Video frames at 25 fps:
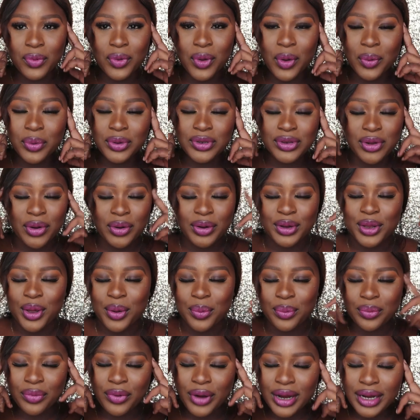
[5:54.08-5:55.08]

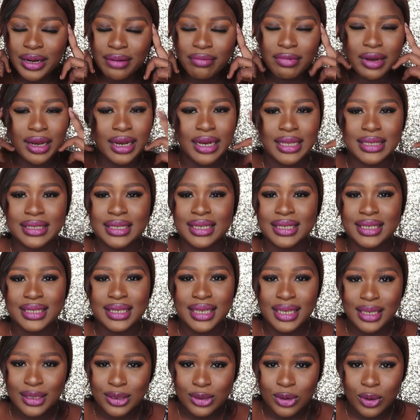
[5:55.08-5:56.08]
your brain releases
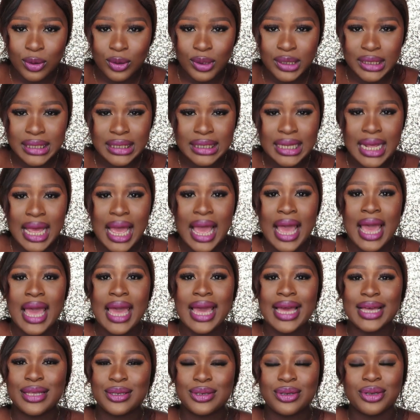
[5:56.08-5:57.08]
ketones
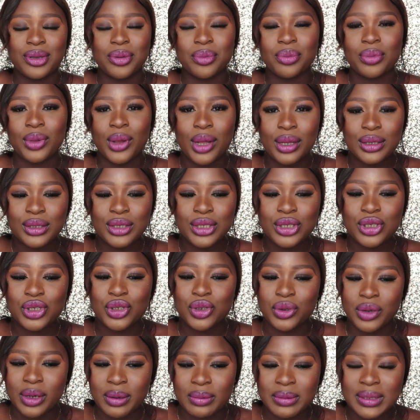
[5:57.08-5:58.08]
into the
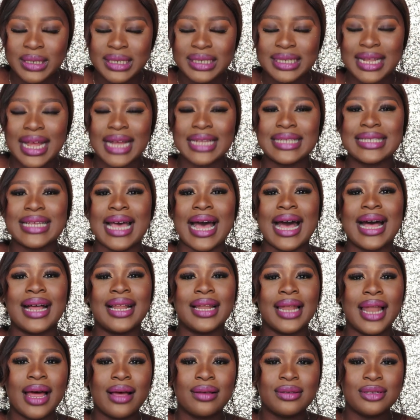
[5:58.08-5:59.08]
bloodstreams that
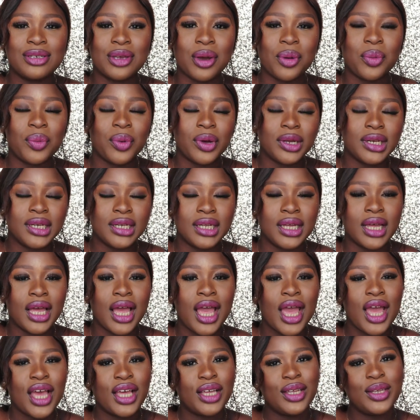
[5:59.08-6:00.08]
allows your body
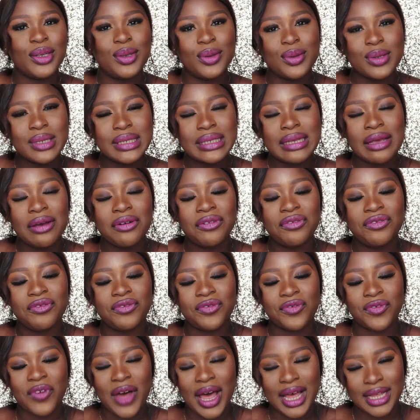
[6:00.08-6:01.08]
use
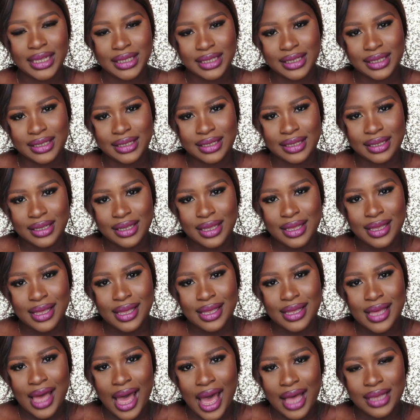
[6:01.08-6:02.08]
fat
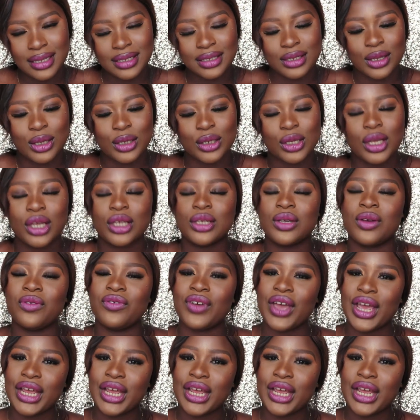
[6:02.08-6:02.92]
as your source of